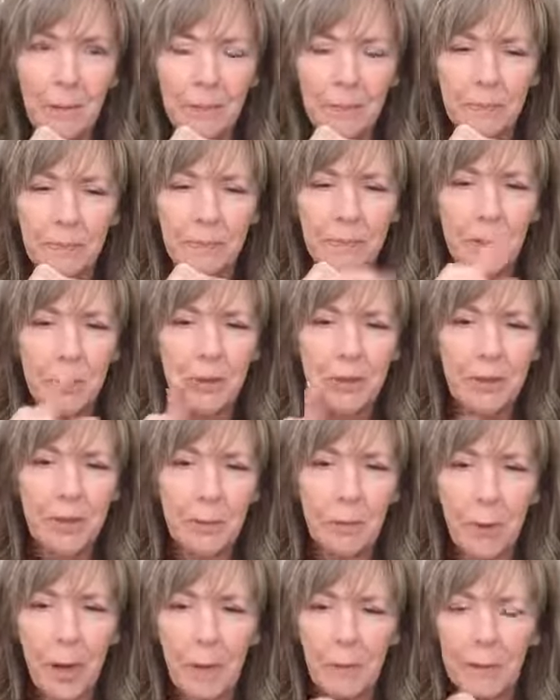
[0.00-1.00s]
Most of you
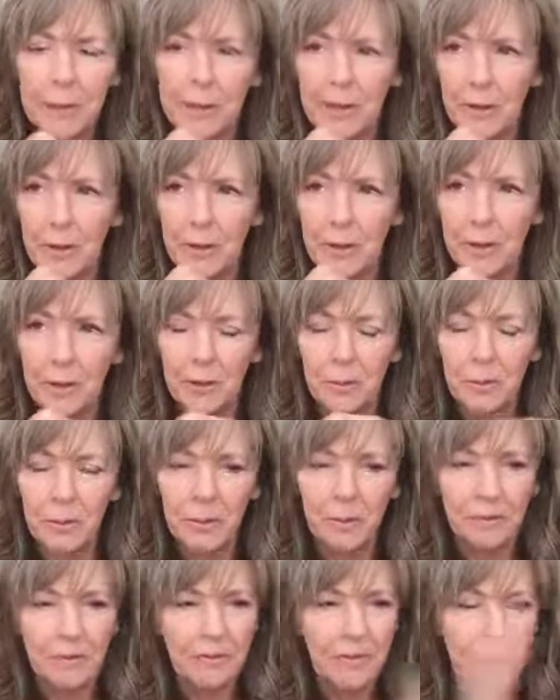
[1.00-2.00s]
probably know that
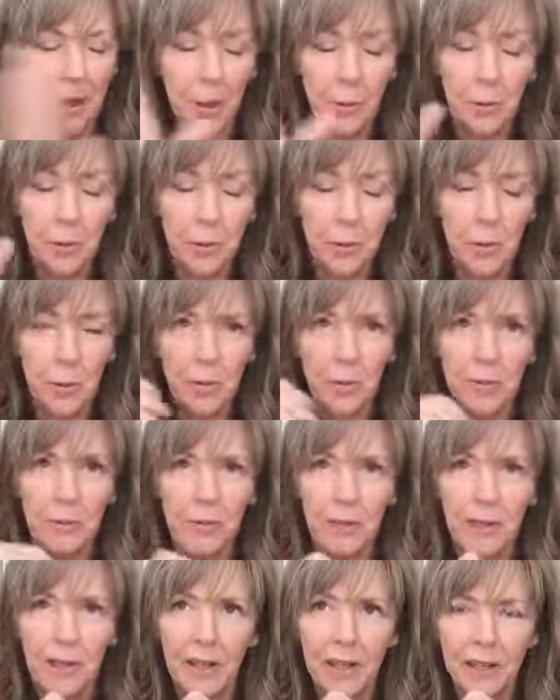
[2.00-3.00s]
we've homeschooled
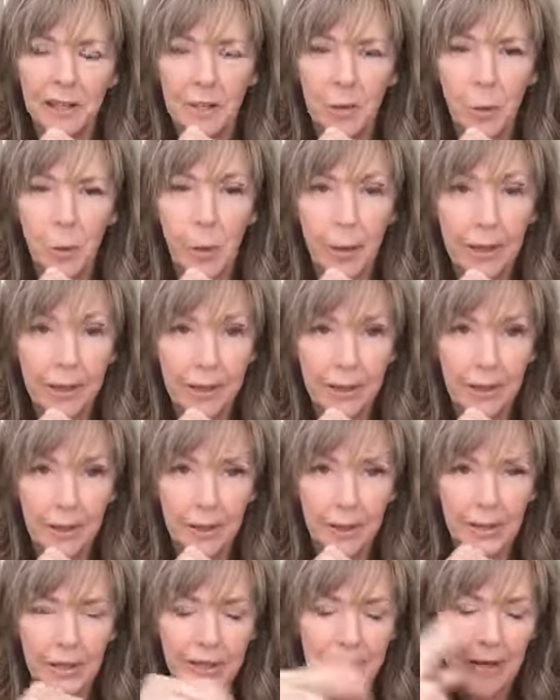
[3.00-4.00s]
for like 20
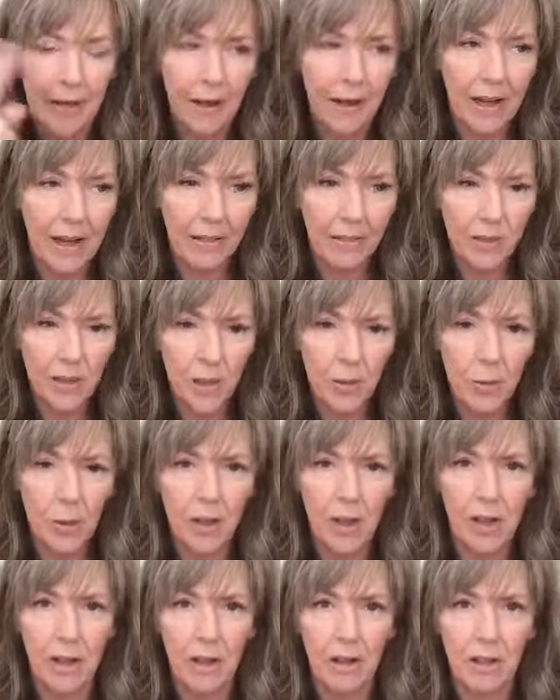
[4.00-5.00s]
years. Now I have 2 in
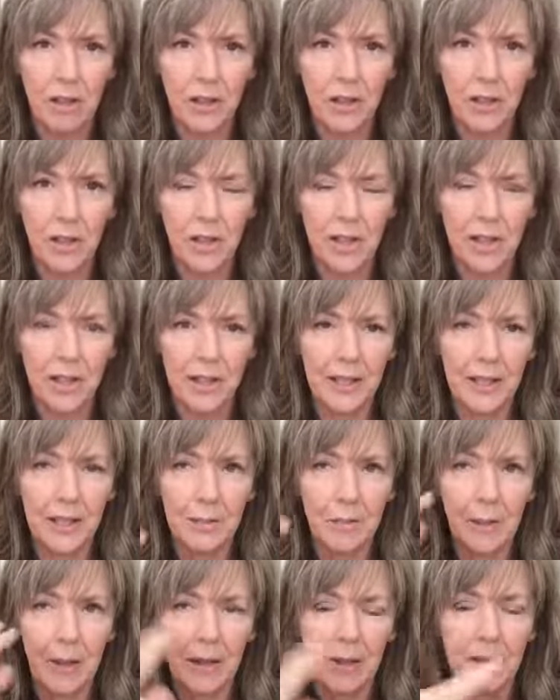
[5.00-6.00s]
college, and
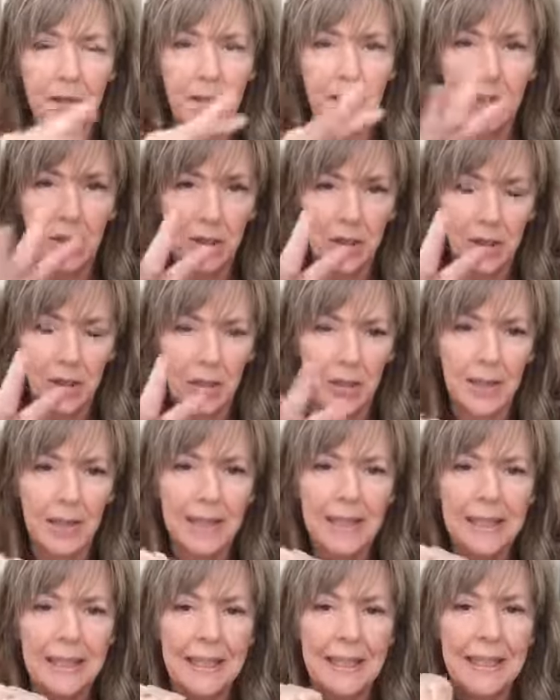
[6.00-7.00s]
then my third
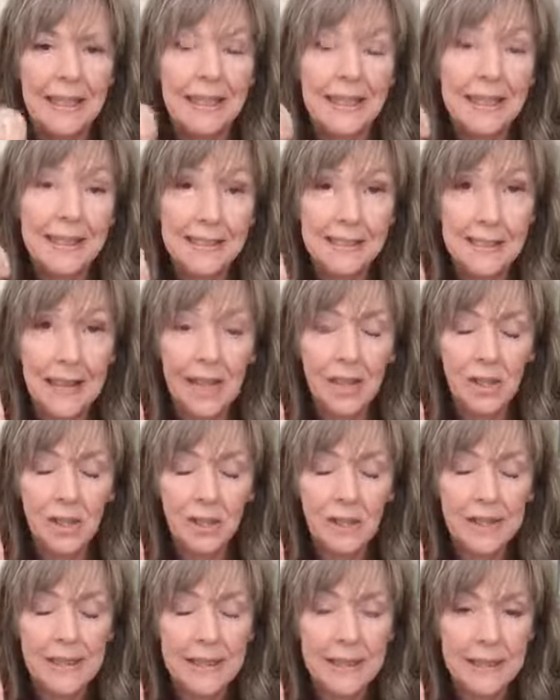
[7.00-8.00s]
is
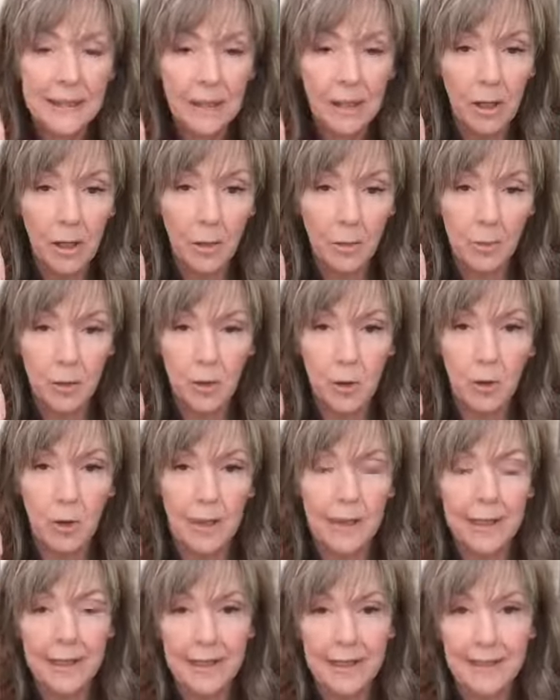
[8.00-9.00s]
actually still
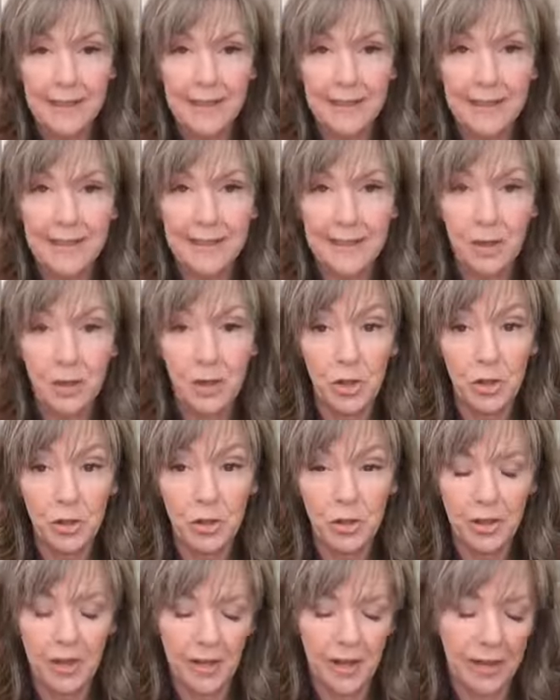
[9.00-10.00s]
homeschooling. He is a
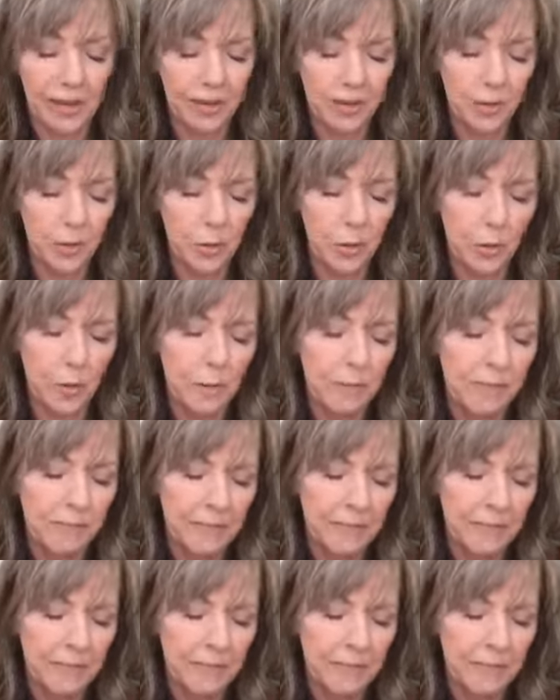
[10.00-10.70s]
junior in high school.